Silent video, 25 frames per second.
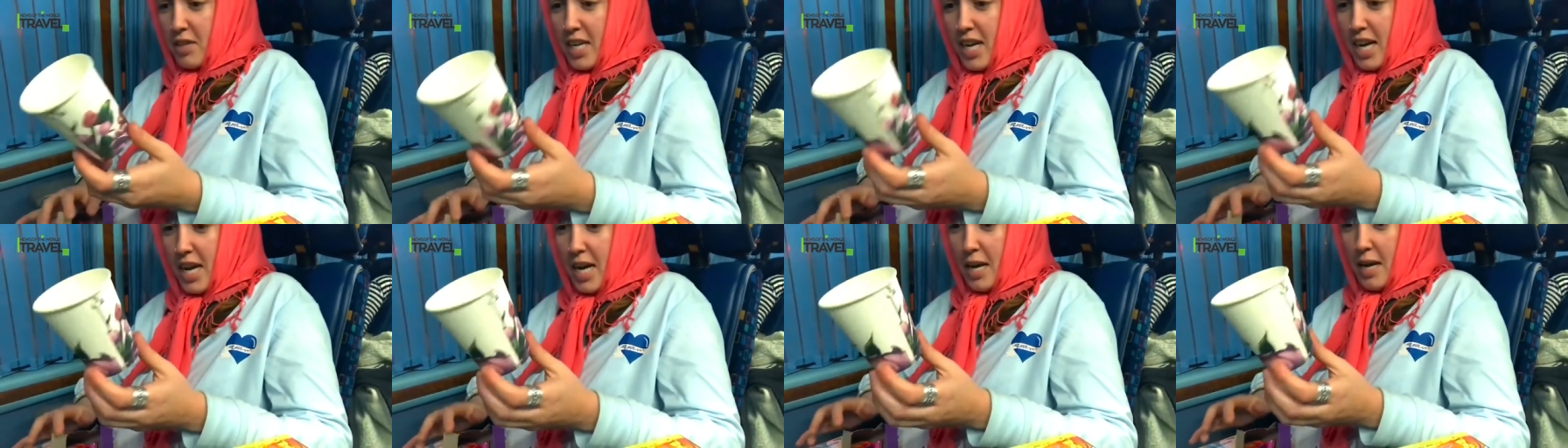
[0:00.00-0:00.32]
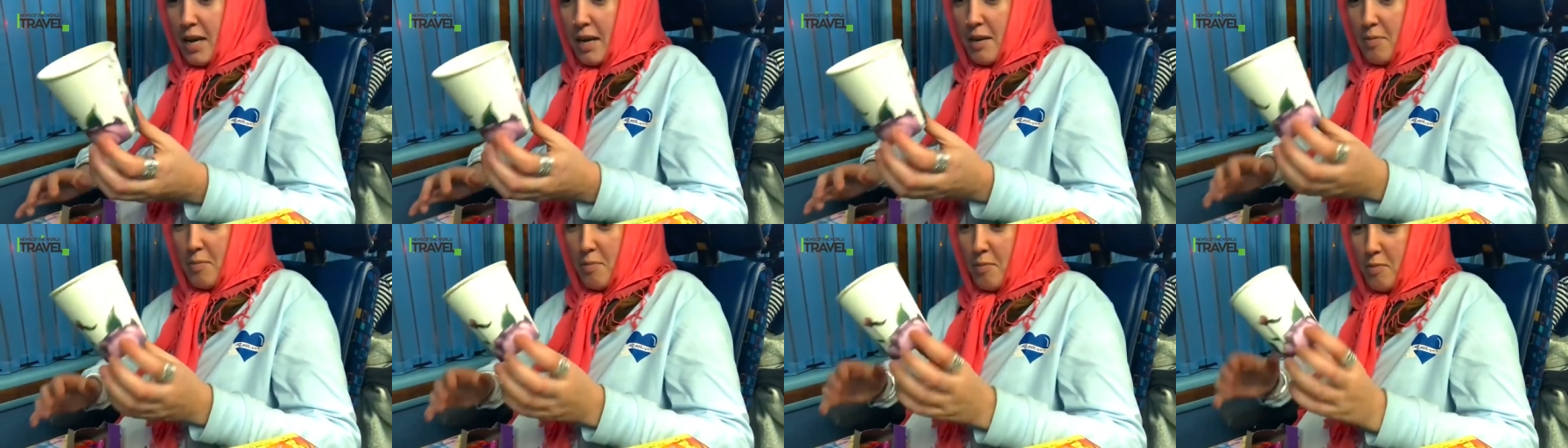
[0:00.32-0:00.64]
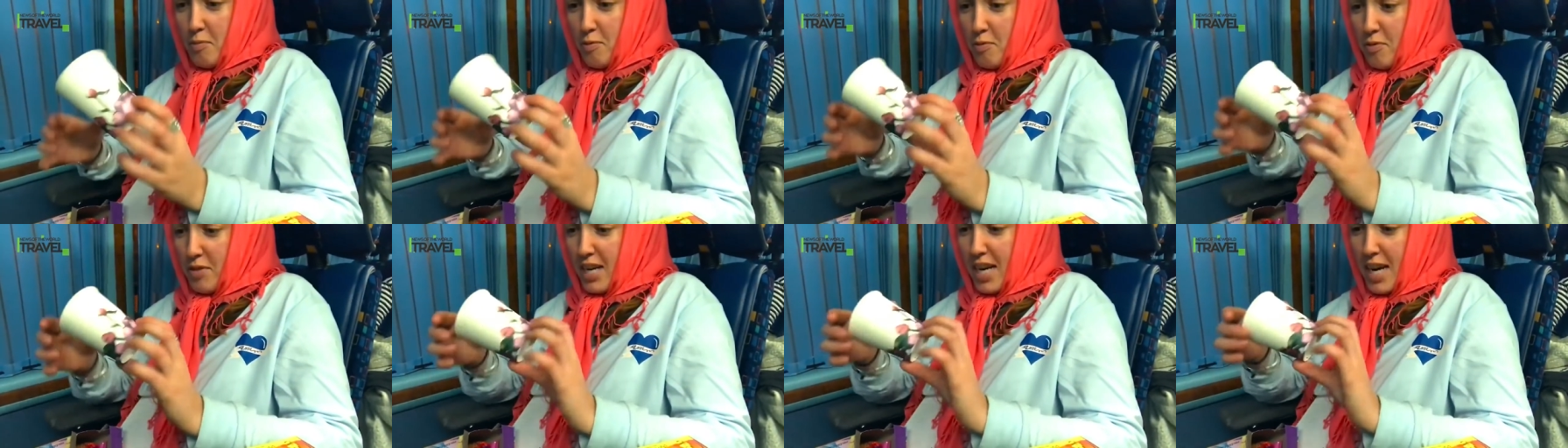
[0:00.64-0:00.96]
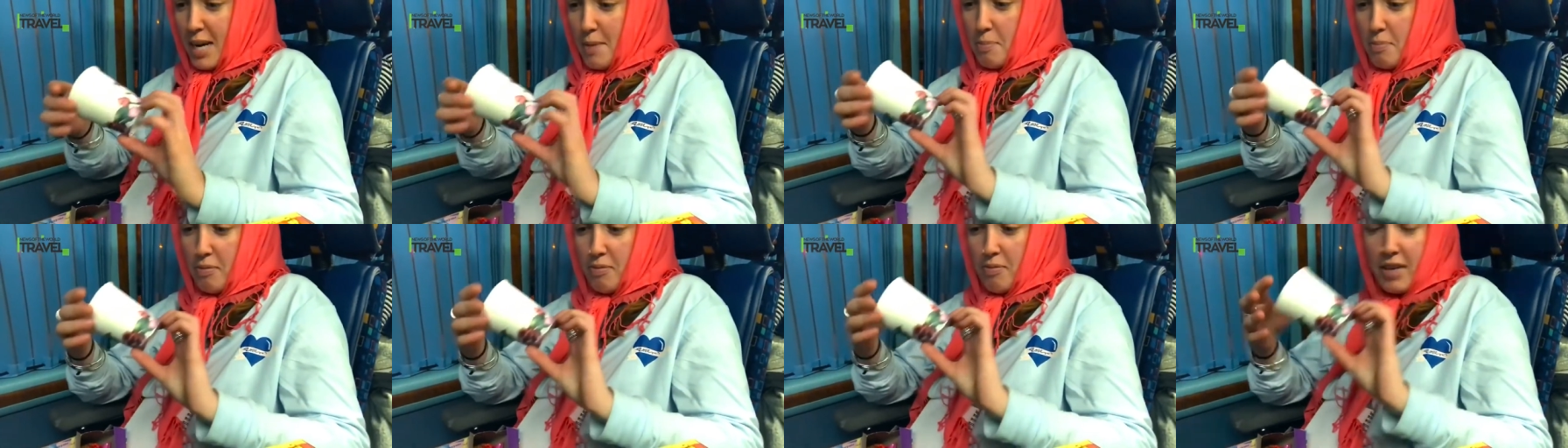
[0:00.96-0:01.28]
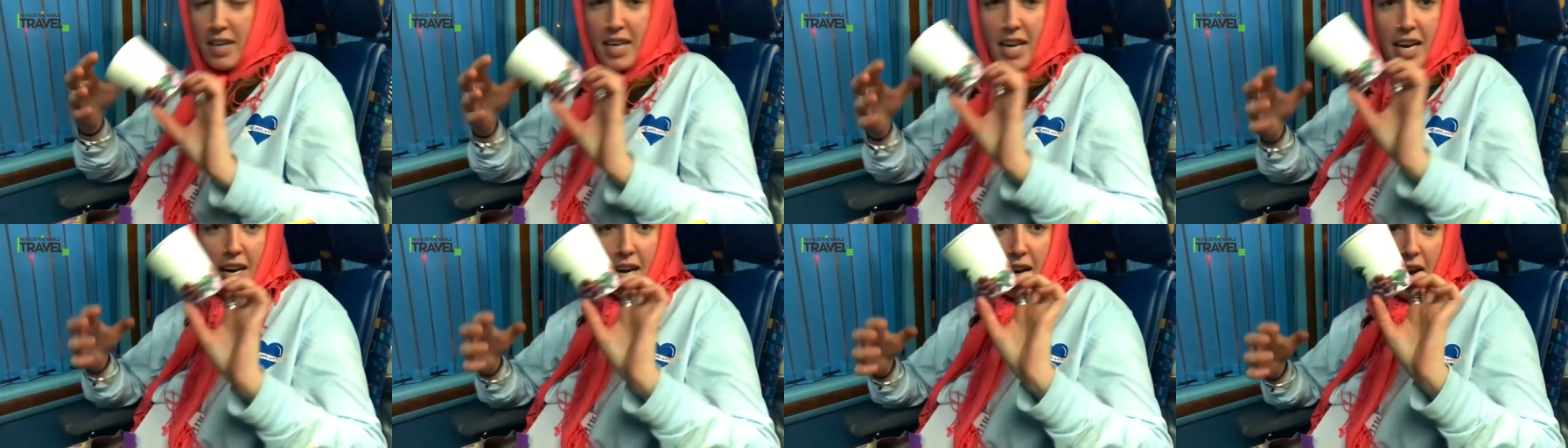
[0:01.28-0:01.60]
really, really
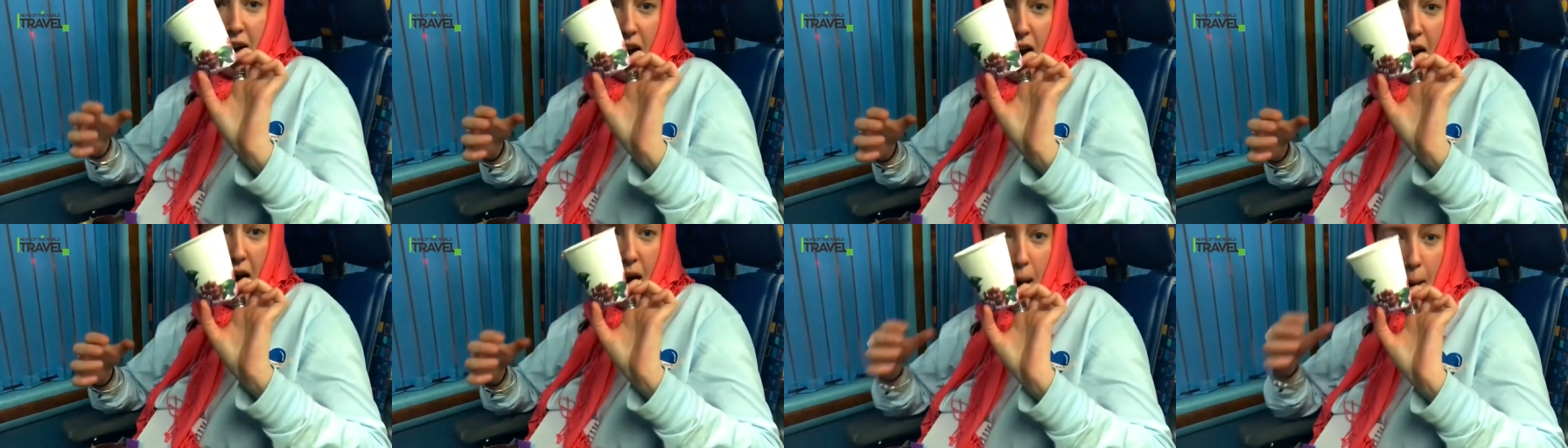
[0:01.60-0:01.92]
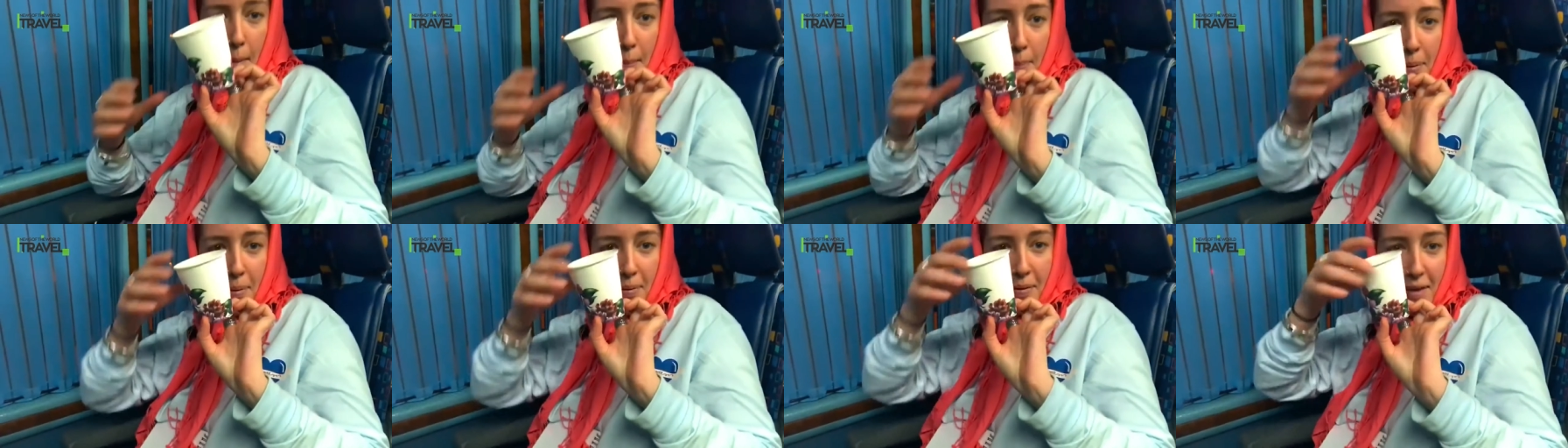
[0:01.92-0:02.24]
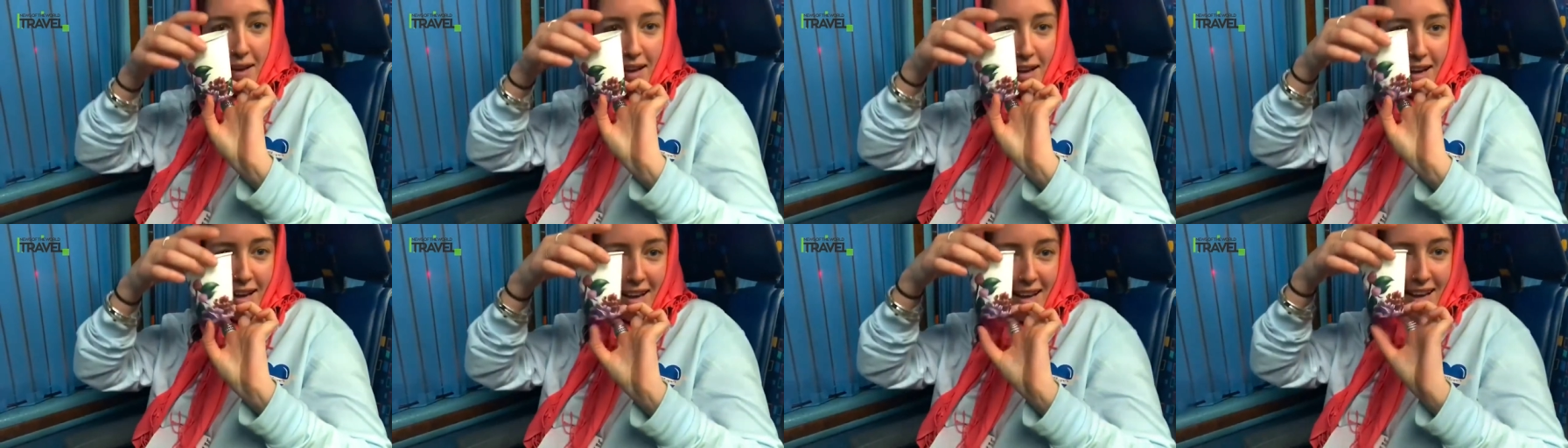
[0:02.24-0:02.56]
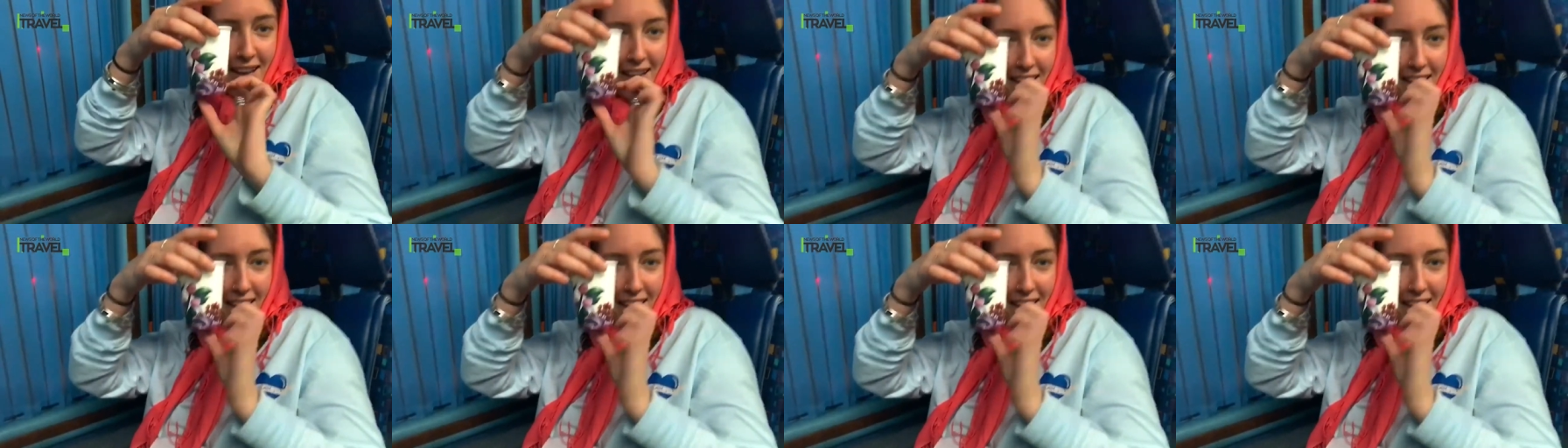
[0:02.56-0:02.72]
pretty really cup. fancy